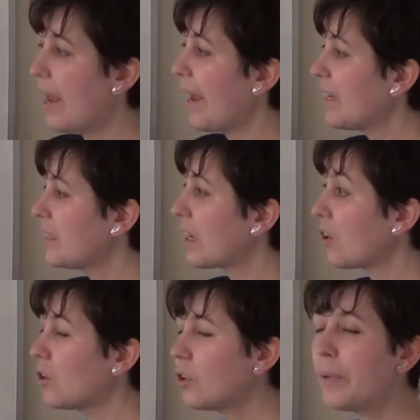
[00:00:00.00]
its
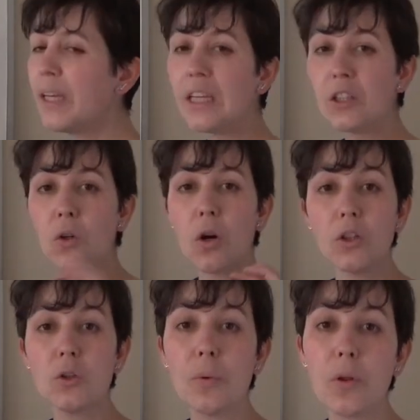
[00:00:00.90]
economy is going
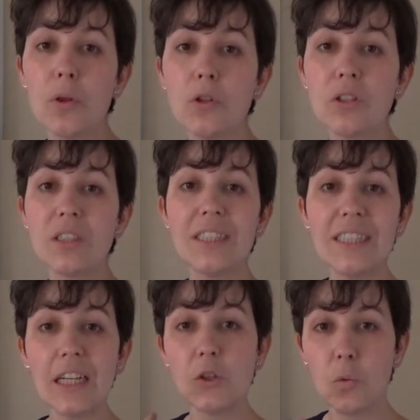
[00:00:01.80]
to produce
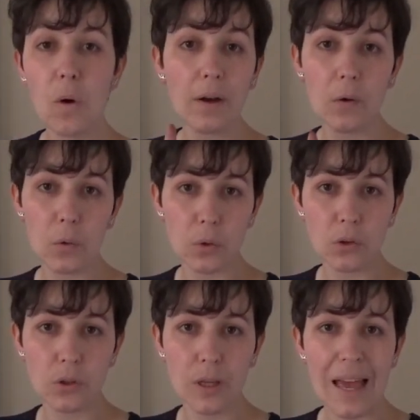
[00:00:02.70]
just one good